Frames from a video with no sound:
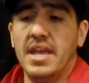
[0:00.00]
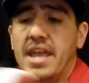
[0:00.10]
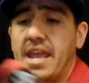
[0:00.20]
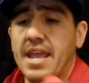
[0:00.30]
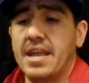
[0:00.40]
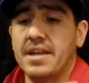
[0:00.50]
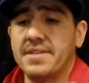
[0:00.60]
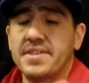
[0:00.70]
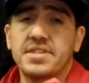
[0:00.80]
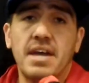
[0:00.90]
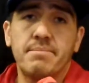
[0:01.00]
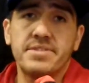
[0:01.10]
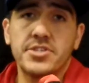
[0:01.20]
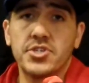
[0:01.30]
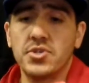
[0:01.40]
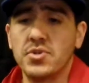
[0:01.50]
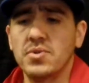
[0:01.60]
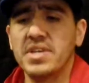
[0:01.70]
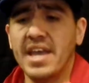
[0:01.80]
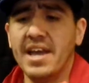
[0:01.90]
And on the top of this
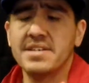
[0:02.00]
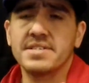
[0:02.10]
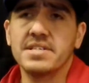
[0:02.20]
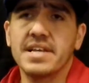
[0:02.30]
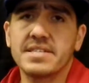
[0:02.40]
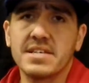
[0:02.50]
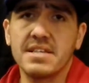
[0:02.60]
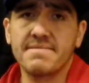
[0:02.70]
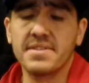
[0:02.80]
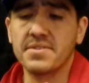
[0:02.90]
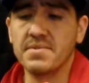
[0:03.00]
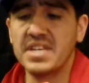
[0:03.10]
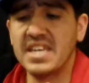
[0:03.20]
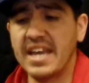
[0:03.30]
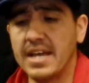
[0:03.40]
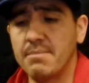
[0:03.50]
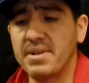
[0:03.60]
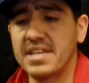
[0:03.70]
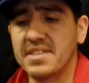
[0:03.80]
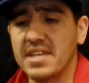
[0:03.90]
shoe, yeah, is it like the Clifton 3? Yeah,
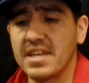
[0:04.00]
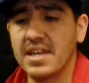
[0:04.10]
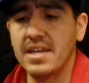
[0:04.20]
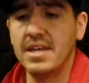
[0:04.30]
but I think